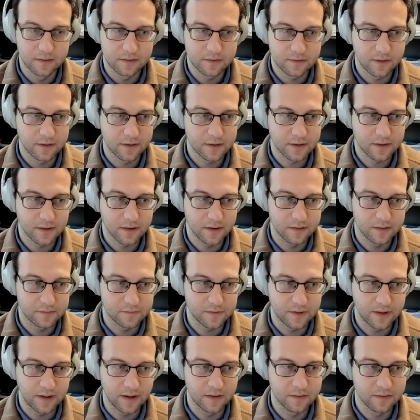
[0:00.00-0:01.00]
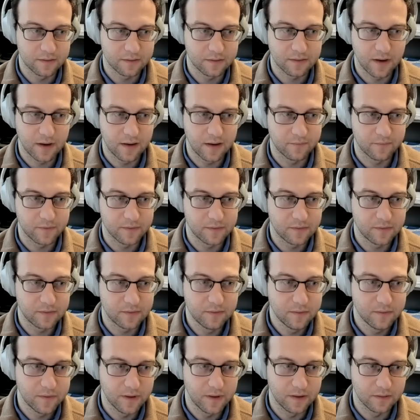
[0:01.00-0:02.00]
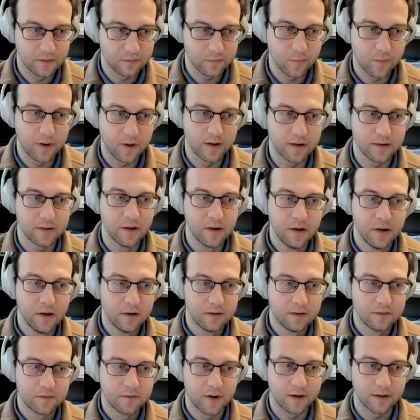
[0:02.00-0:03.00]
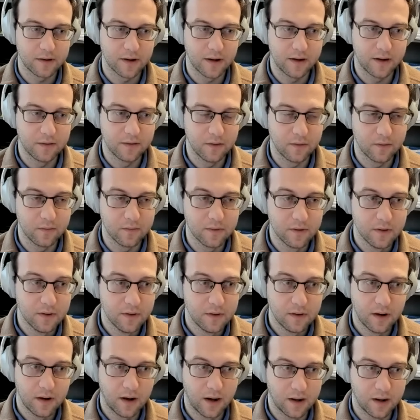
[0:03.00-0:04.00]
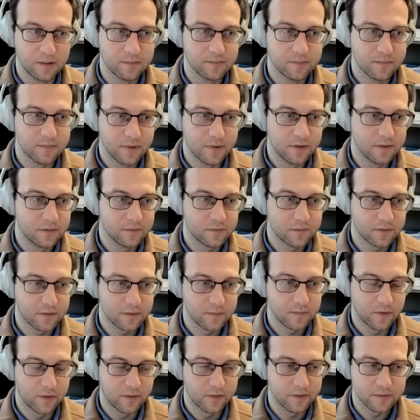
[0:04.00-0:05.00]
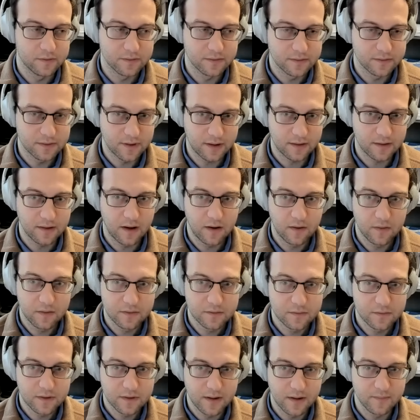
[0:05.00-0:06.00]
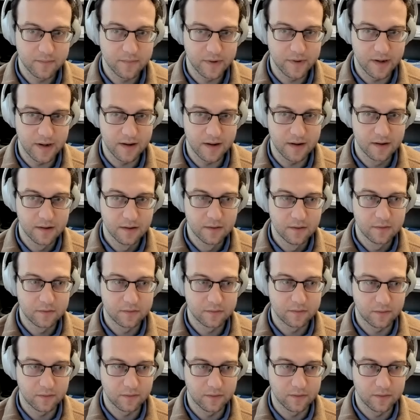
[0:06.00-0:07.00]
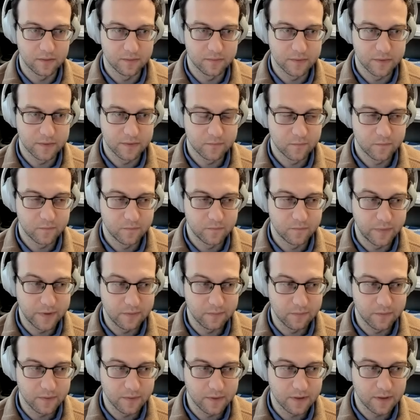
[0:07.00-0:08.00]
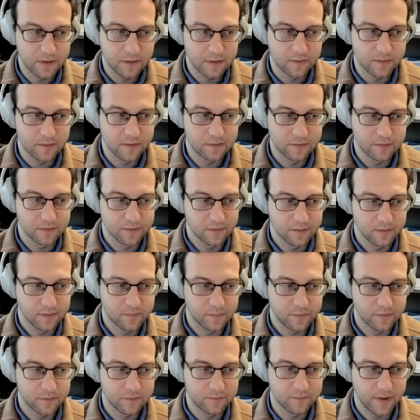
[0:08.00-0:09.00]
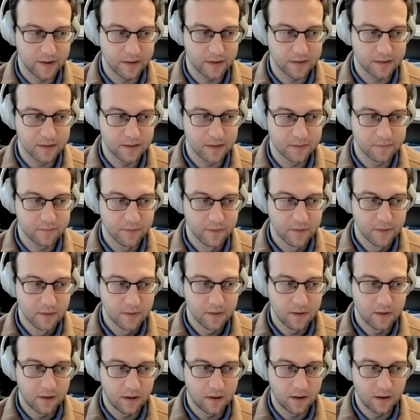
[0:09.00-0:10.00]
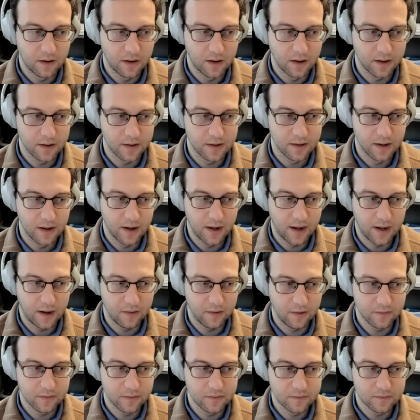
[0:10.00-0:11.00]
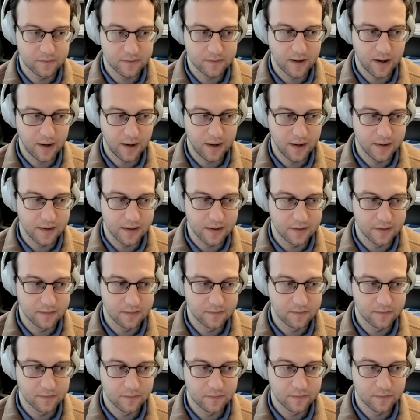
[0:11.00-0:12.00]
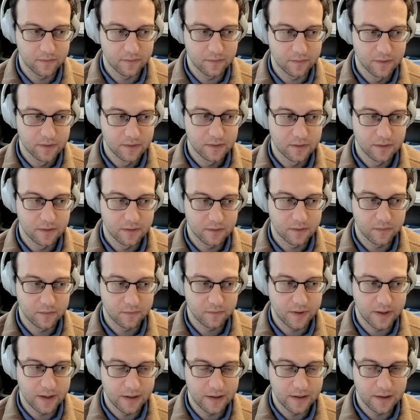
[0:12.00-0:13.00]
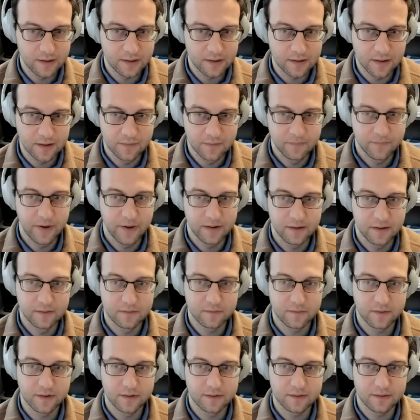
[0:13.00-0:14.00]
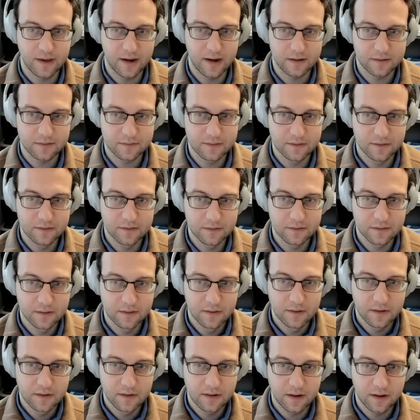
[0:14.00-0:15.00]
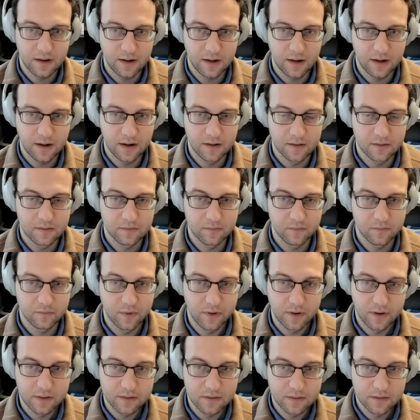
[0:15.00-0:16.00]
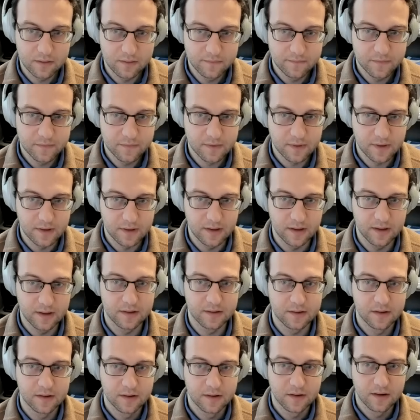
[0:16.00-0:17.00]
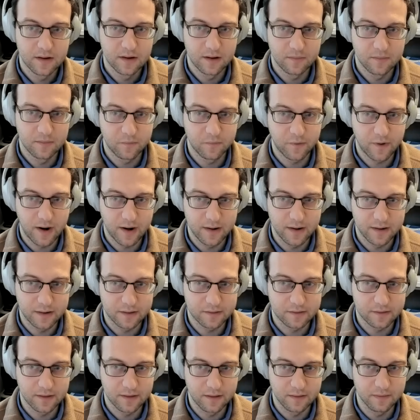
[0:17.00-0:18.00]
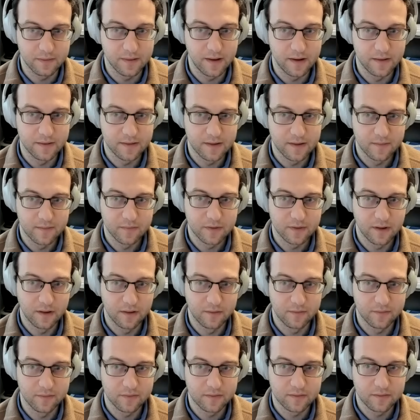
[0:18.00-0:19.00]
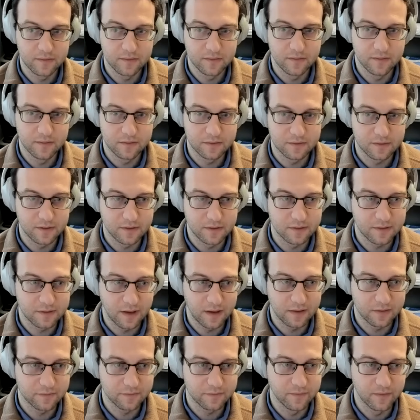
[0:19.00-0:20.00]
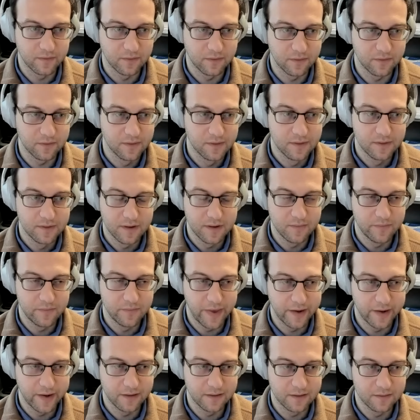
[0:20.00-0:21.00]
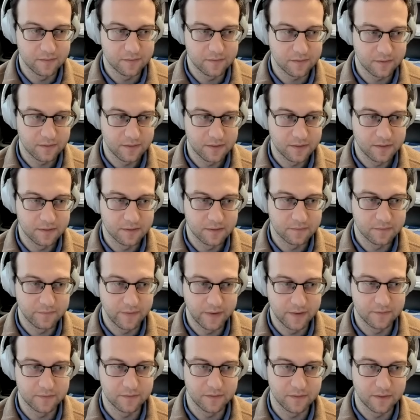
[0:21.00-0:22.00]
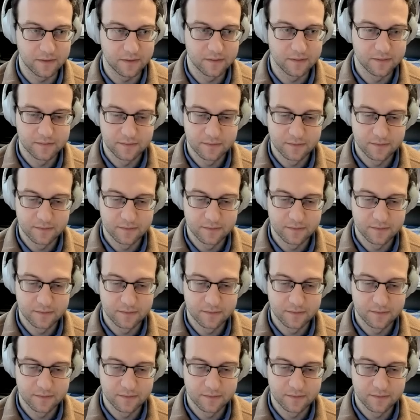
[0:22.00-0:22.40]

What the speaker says: Chuck a chance for two things. One, Chuck, I know InsureMo is a technology company, so we'd be really curious your perspective on how you tie into creating embedded transactions and where you've seen products that lend themselves to a successful embedded insurance venture.